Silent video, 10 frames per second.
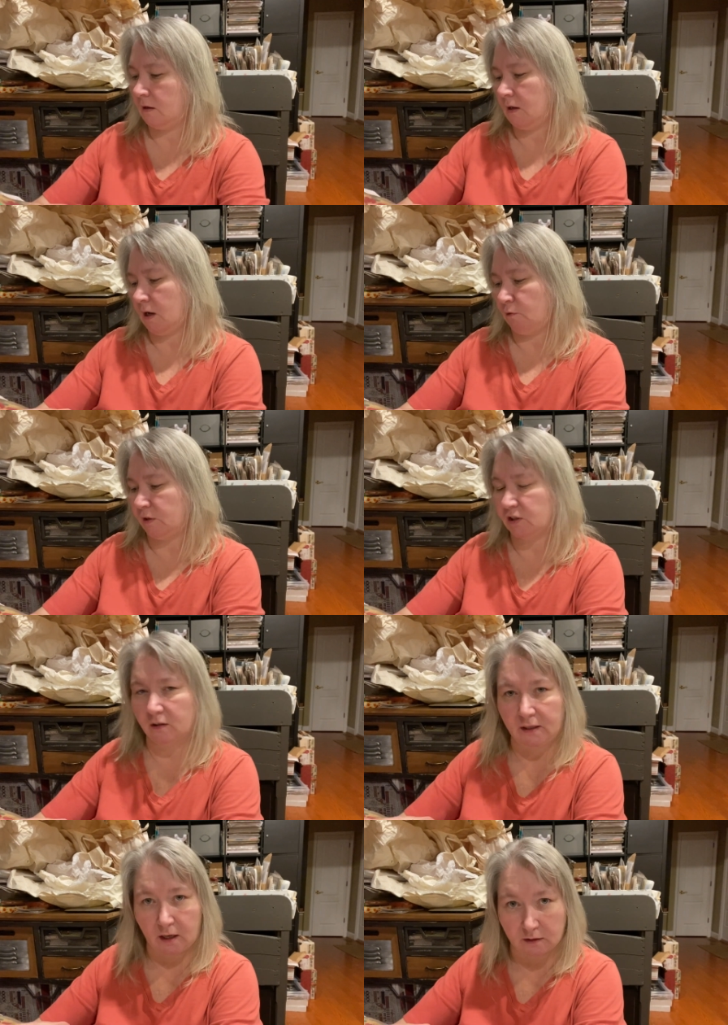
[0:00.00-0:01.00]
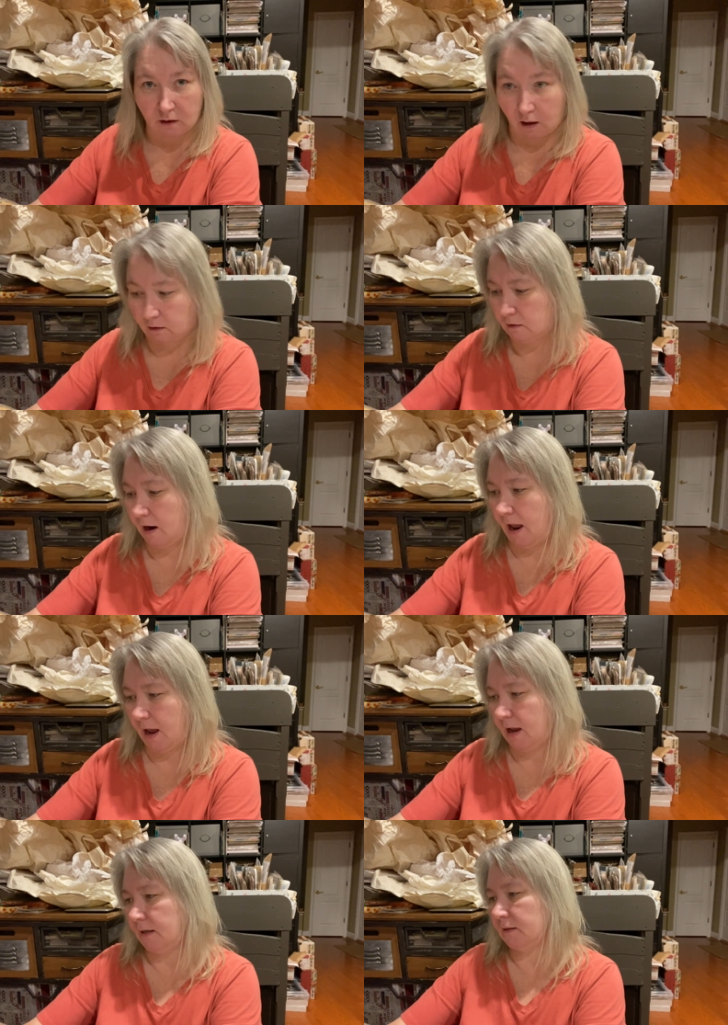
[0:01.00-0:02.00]
Originally a dollar
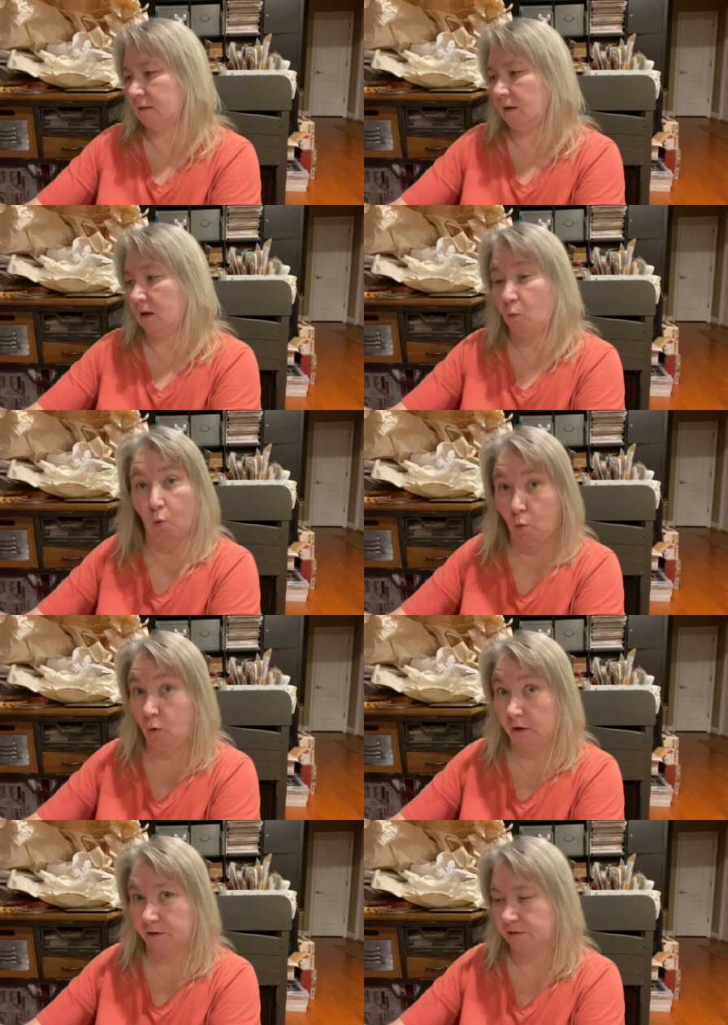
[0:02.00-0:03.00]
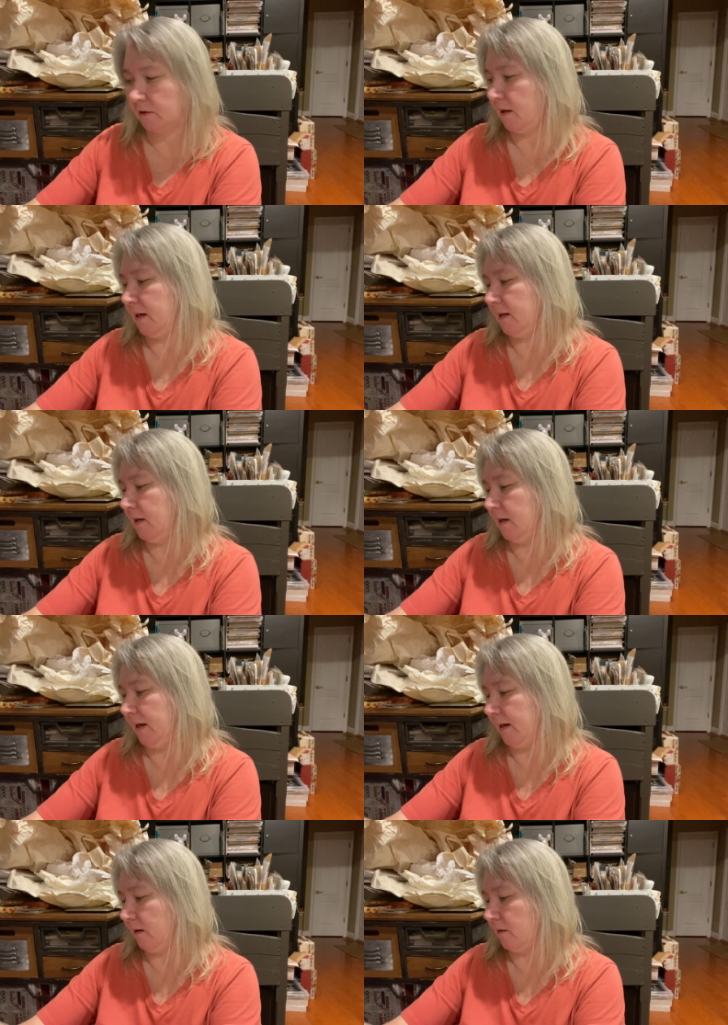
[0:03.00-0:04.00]
at uh, Woolworths, and
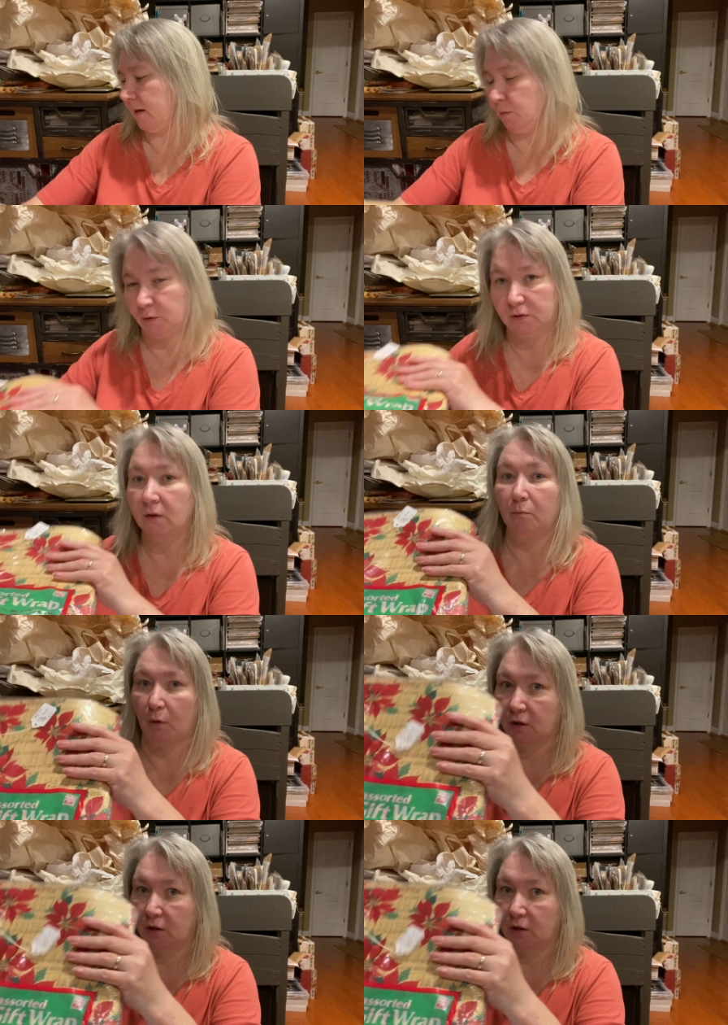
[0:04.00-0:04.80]
here it was marked